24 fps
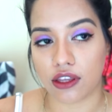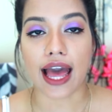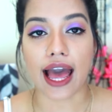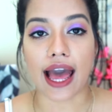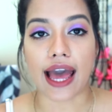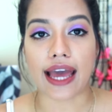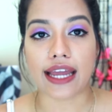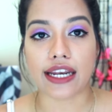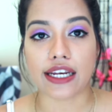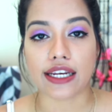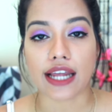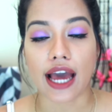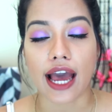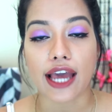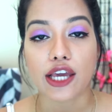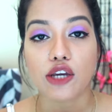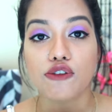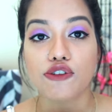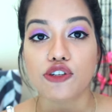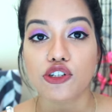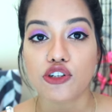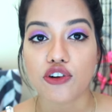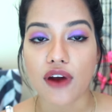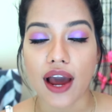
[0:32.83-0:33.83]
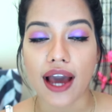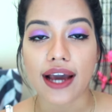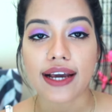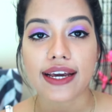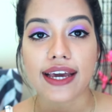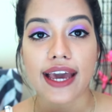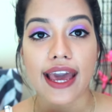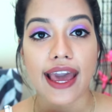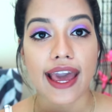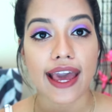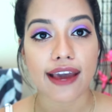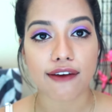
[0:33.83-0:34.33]
and I could
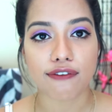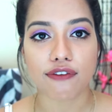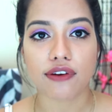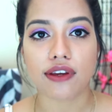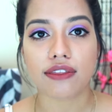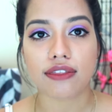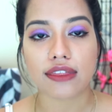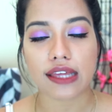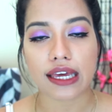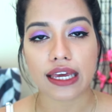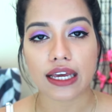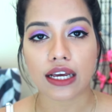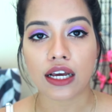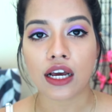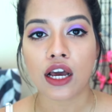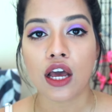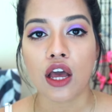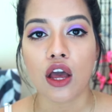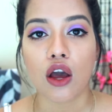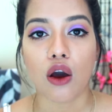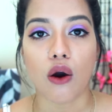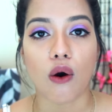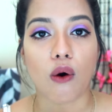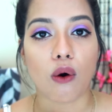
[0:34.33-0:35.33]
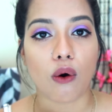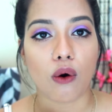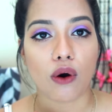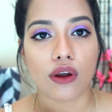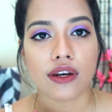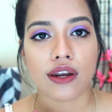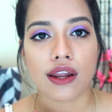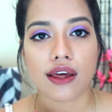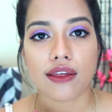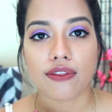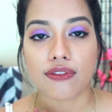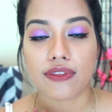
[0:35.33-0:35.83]
track everything
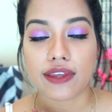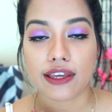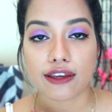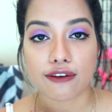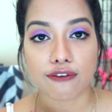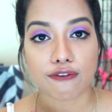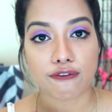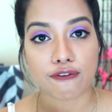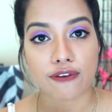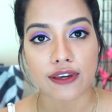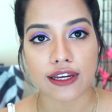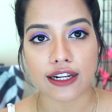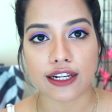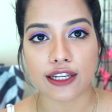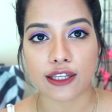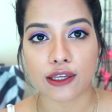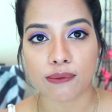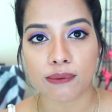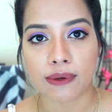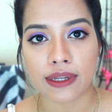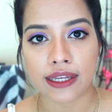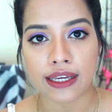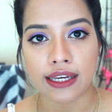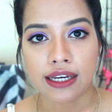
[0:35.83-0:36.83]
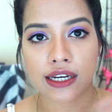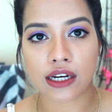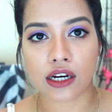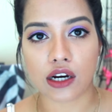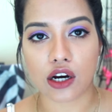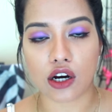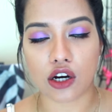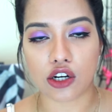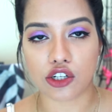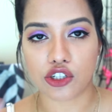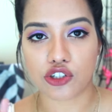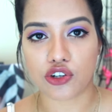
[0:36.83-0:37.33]
on the Feel Unique
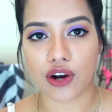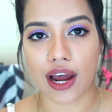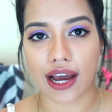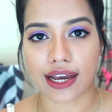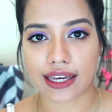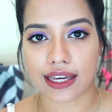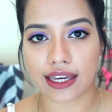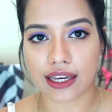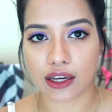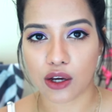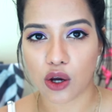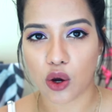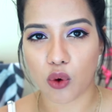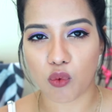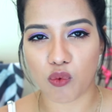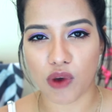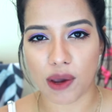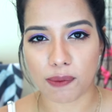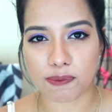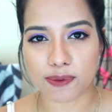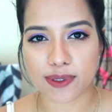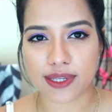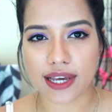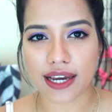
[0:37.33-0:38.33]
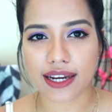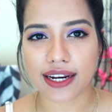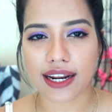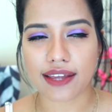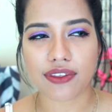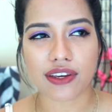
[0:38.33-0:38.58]
tracking website.